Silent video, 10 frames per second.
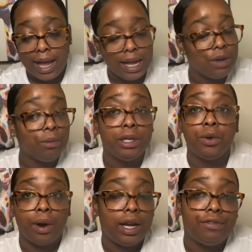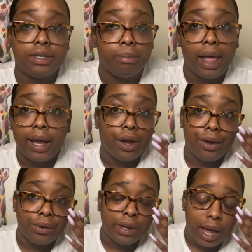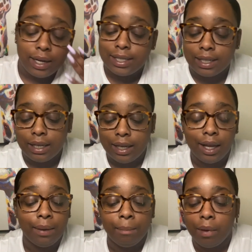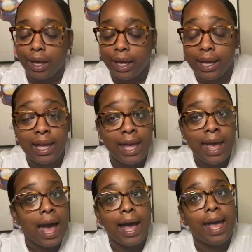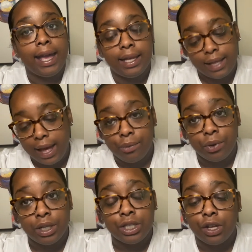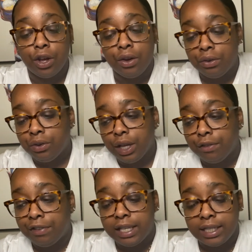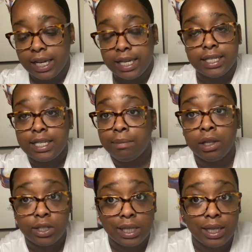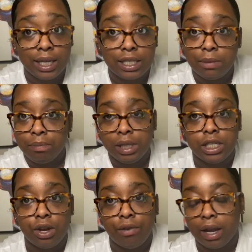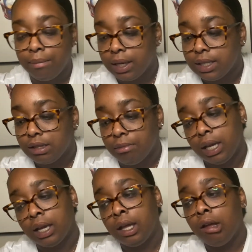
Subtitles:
It would be great if it's black owned, honestly, but I hate that one. So if it is similar to this, please don't recommend it to me.